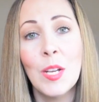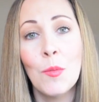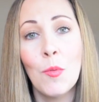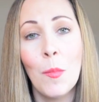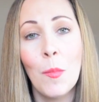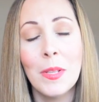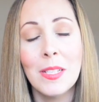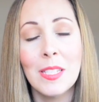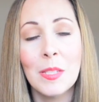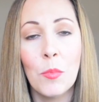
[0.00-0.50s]
a
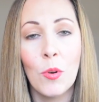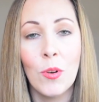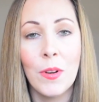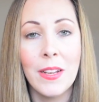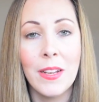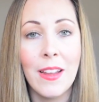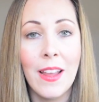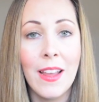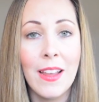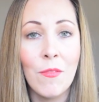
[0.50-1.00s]
woman
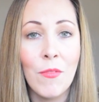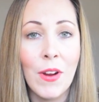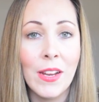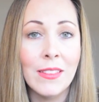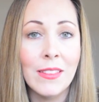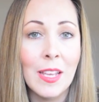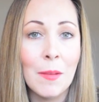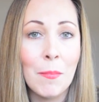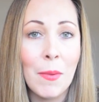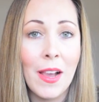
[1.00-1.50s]
sporting a
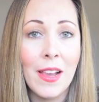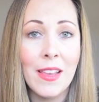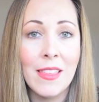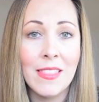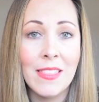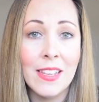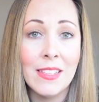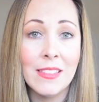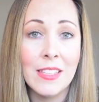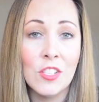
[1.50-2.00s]
red lip, I
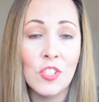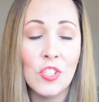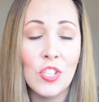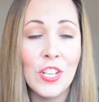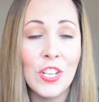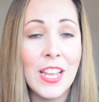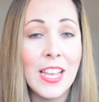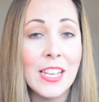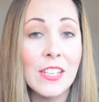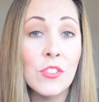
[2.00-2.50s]
think that
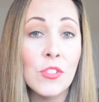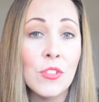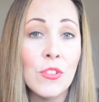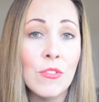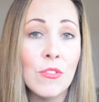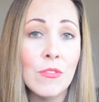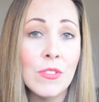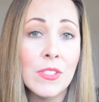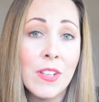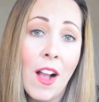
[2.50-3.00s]
she
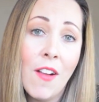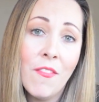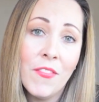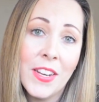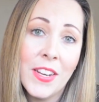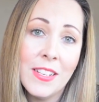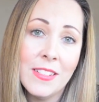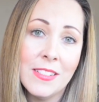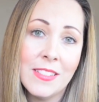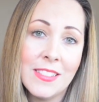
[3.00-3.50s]
exudes
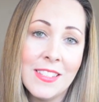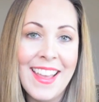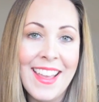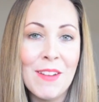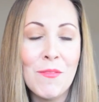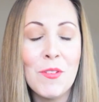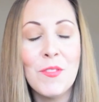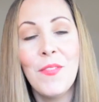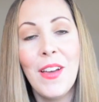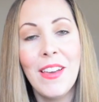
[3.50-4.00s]
confidence.
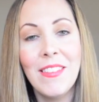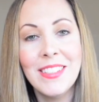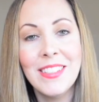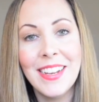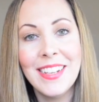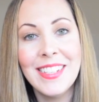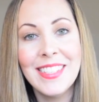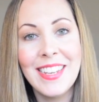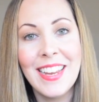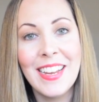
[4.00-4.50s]
And with
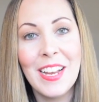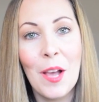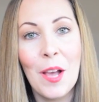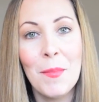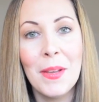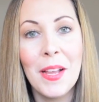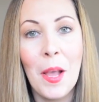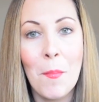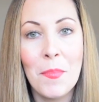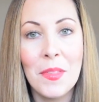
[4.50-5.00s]
Valentine's Day
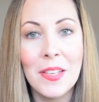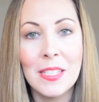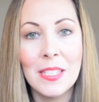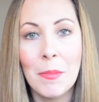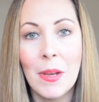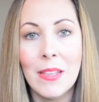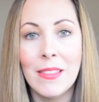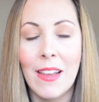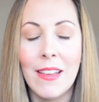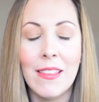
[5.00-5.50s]
coming up this
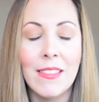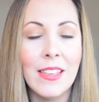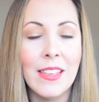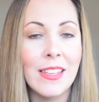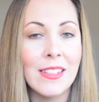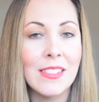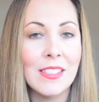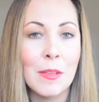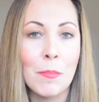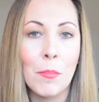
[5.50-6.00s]
month, I
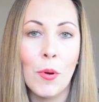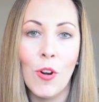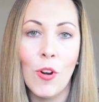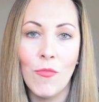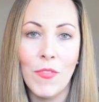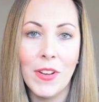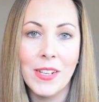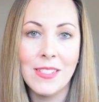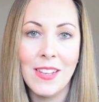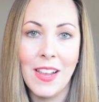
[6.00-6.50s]
think it's the
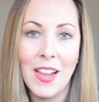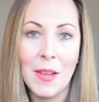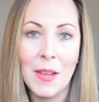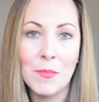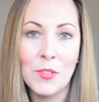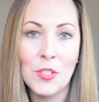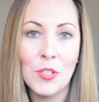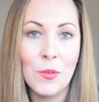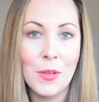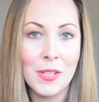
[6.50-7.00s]
perfect
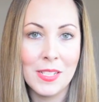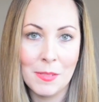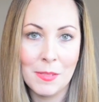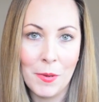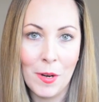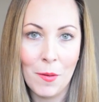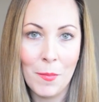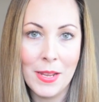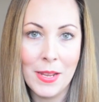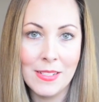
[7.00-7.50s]
time to
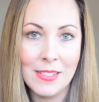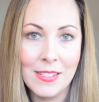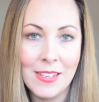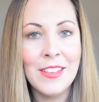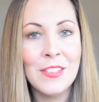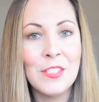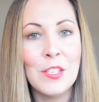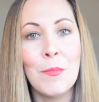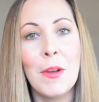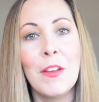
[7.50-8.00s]
experiment.
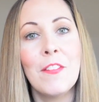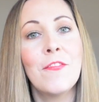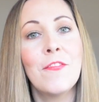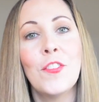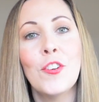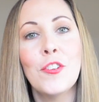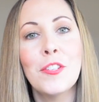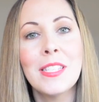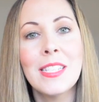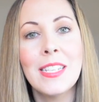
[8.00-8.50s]
So my
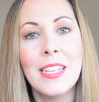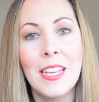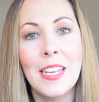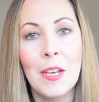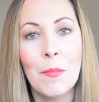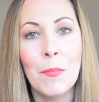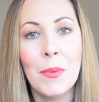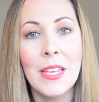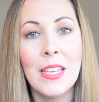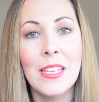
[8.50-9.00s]
first
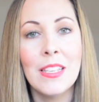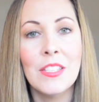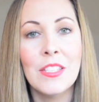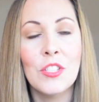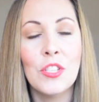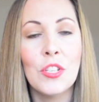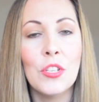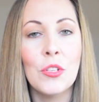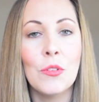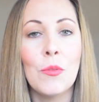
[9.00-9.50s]
tip is
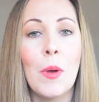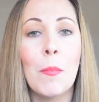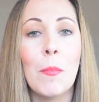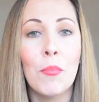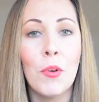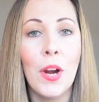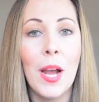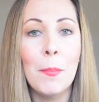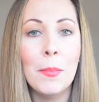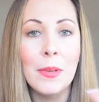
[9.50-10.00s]
to
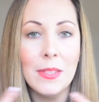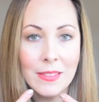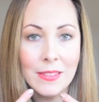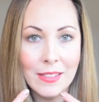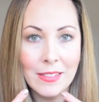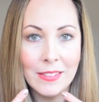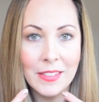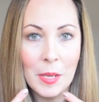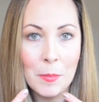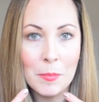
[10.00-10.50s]
prep
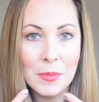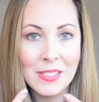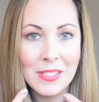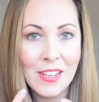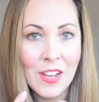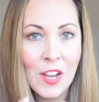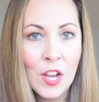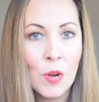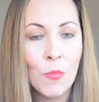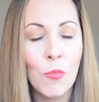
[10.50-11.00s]
the lips.
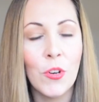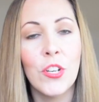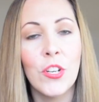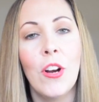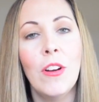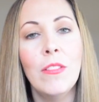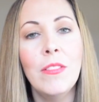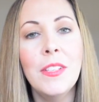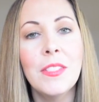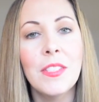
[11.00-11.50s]

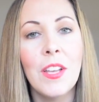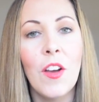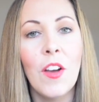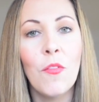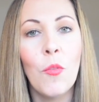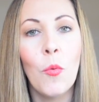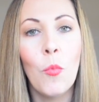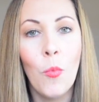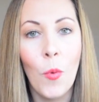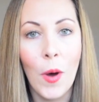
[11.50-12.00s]
Regardless
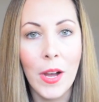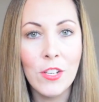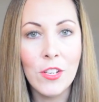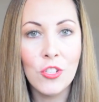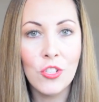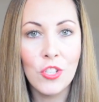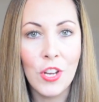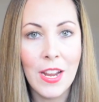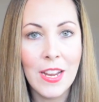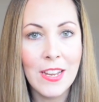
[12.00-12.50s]
of what
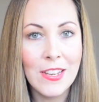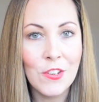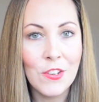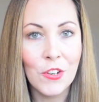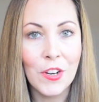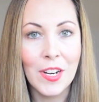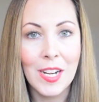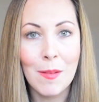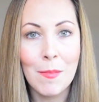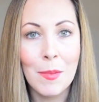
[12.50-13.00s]
shade
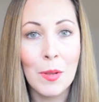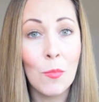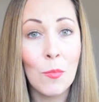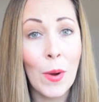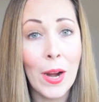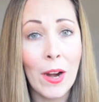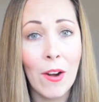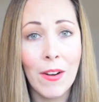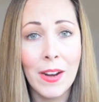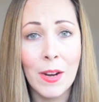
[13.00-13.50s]
you're going to be
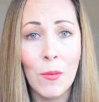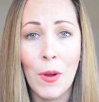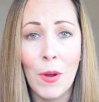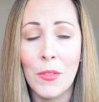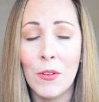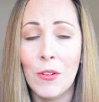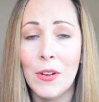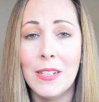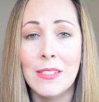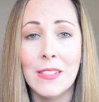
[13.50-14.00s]
wearing,
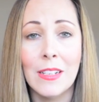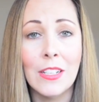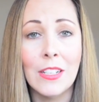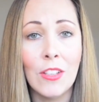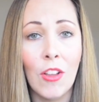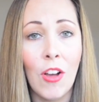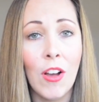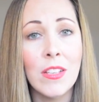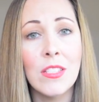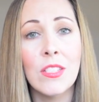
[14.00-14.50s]
whether it's a
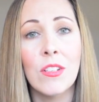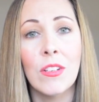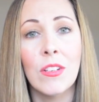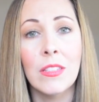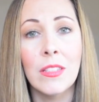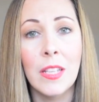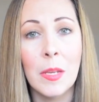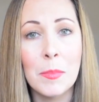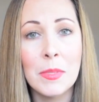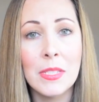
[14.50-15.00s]
gloss or a
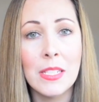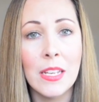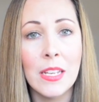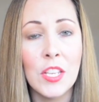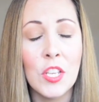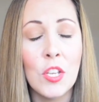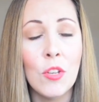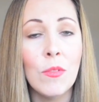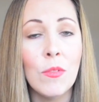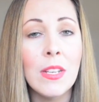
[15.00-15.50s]

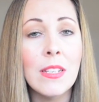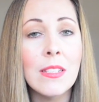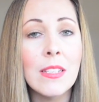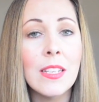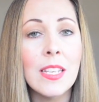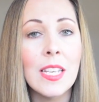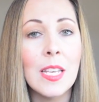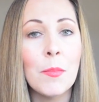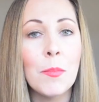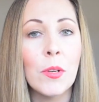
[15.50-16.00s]
lipstick, you need to
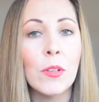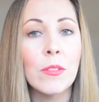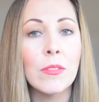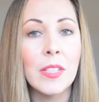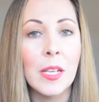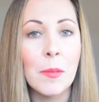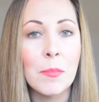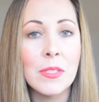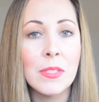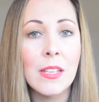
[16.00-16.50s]
keep your
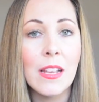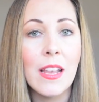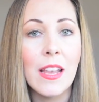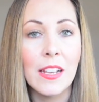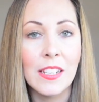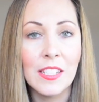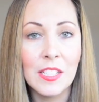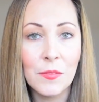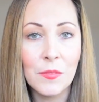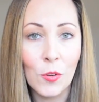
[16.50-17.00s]
lips
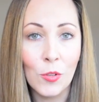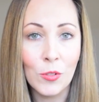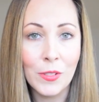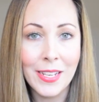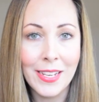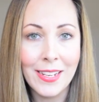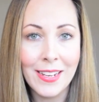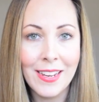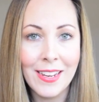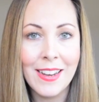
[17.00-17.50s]

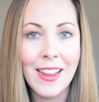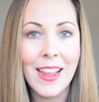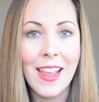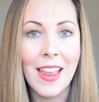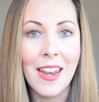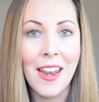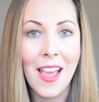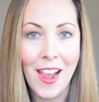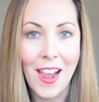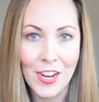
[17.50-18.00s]
exfoliated
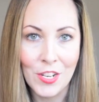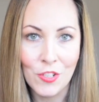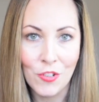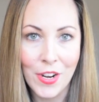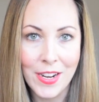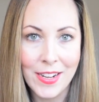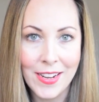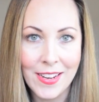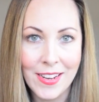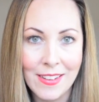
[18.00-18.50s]
and
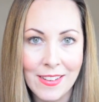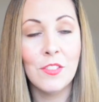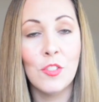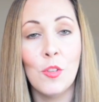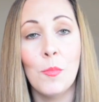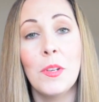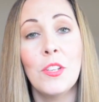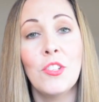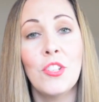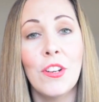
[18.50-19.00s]
hydrated.
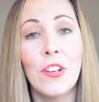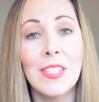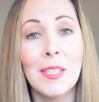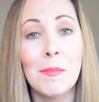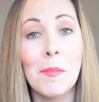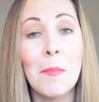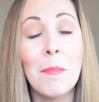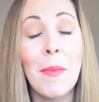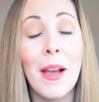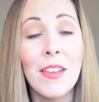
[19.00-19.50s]
So I'm going to share
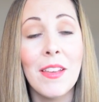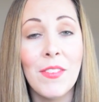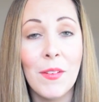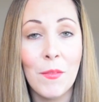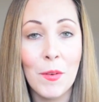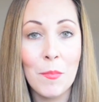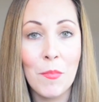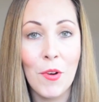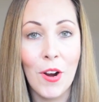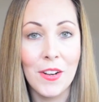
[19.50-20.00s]
some of my
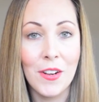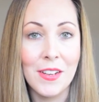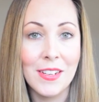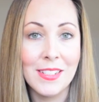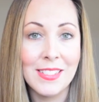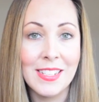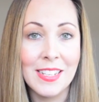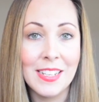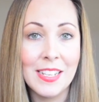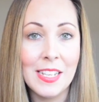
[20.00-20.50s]
favorite
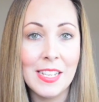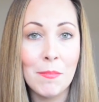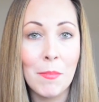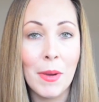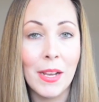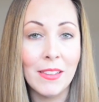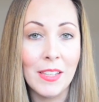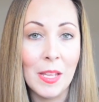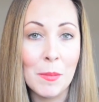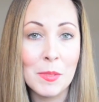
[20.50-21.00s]
products to keep
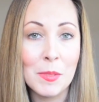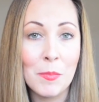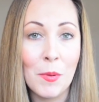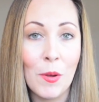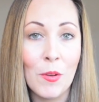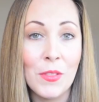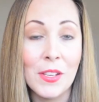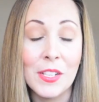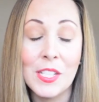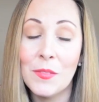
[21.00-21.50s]
my lips
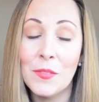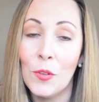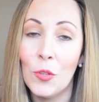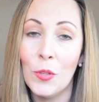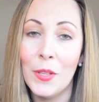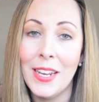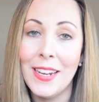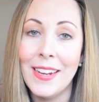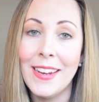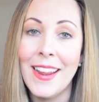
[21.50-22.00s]
both
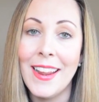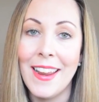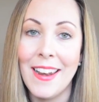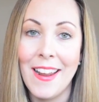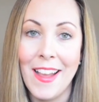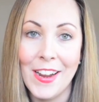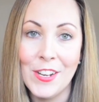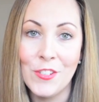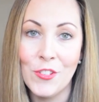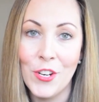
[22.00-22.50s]
exfoliated
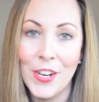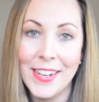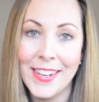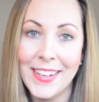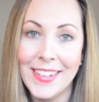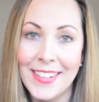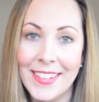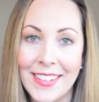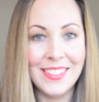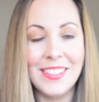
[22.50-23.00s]
and
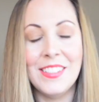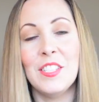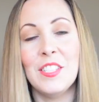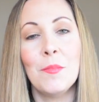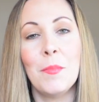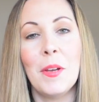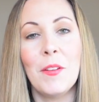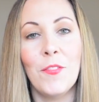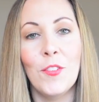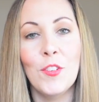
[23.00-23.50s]
hydrated.
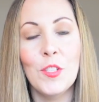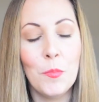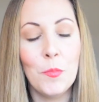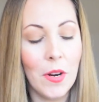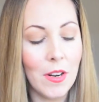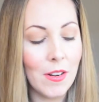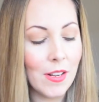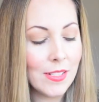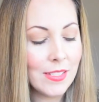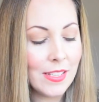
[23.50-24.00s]
So my first
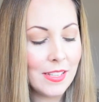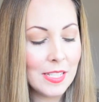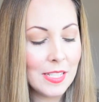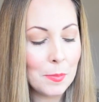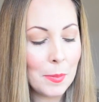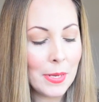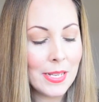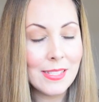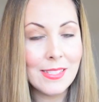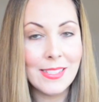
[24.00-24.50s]
product
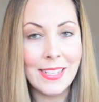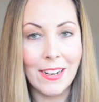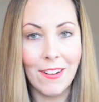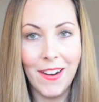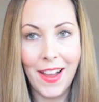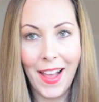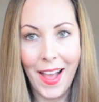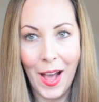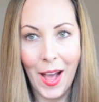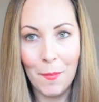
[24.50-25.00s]
is by
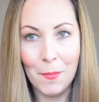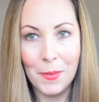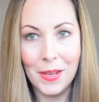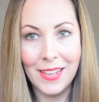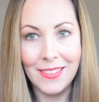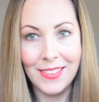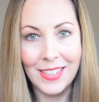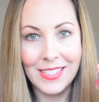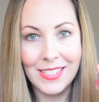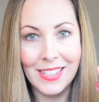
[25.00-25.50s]
Sara Happ,
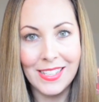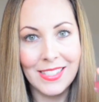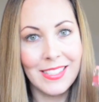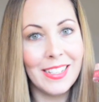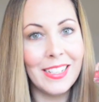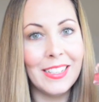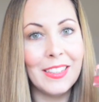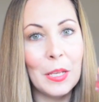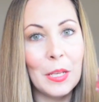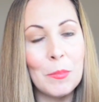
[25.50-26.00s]
and this is
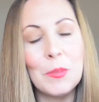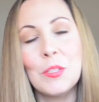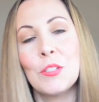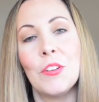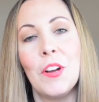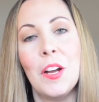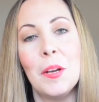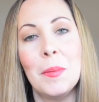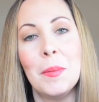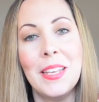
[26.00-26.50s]
the lip
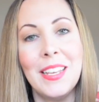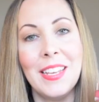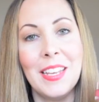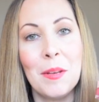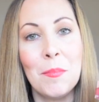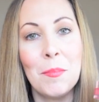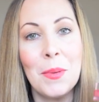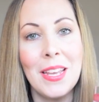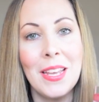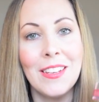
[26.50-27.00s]
scrub
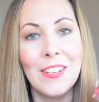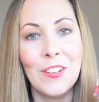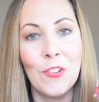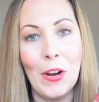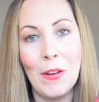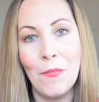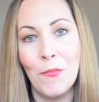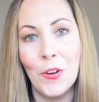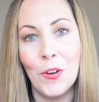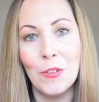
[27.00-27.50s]
in pink
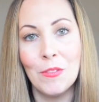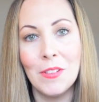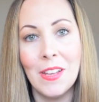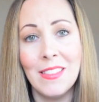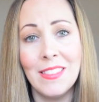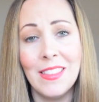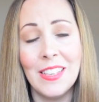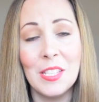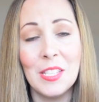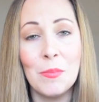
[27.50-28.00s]
grapefruit.
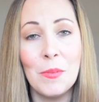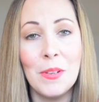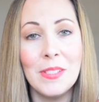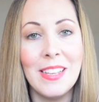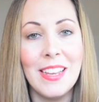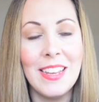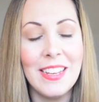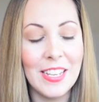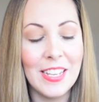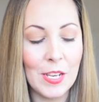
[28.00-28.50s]
This
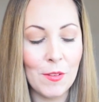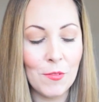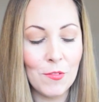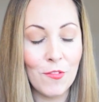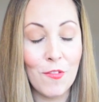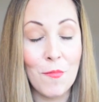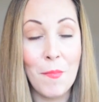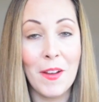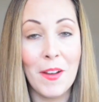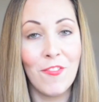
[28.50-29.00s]
was a gift
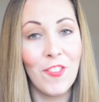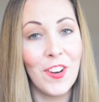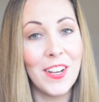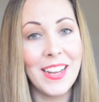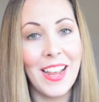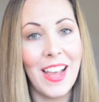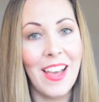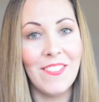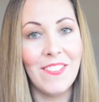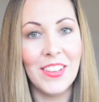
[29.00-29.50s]
from my
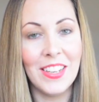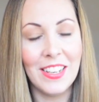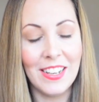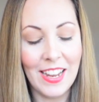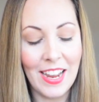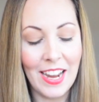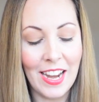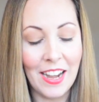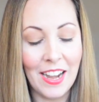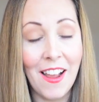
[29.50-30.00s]
friend Kevin,
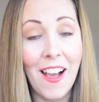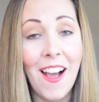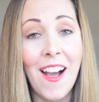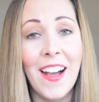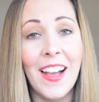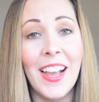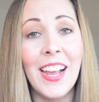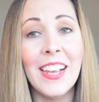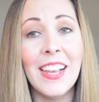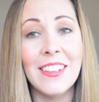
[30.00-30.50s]
and
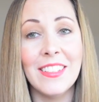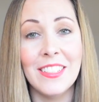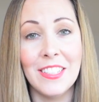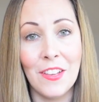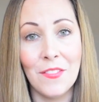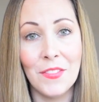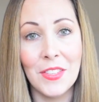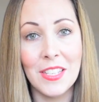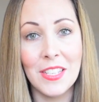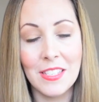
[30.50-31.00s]
I
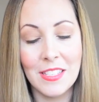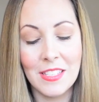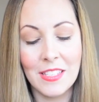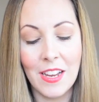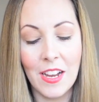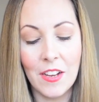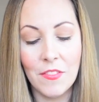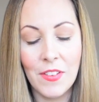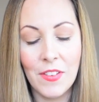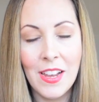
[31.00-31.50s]
love this
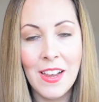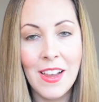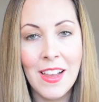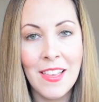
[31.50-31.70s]
stuff.